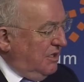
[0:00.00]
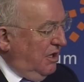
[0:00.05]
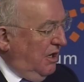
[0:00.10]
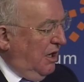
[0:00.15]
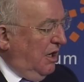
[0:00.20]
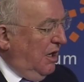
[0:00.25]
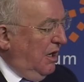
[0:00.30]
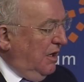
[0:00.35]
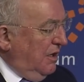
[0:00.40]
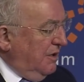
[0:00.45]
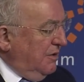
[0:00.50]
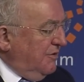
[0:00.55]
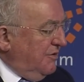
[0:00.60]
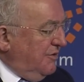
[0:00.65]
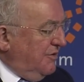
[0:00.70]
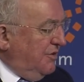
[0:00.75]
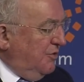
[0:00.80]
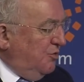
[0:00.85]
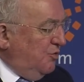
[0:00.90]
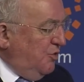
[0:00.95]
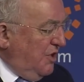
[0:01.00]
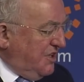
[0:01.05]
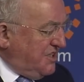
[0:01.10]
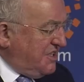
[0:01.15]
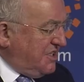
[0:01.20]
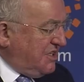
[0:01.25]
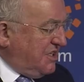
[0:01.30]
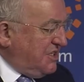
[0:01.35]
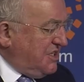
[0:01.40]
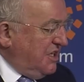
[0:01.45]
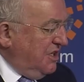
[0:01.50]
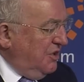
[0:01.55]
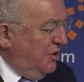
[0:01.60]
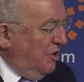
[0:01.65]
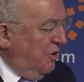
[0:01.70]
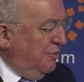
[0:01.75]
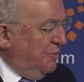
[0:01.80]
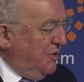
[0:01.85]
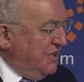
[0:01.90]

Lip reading: the risks in your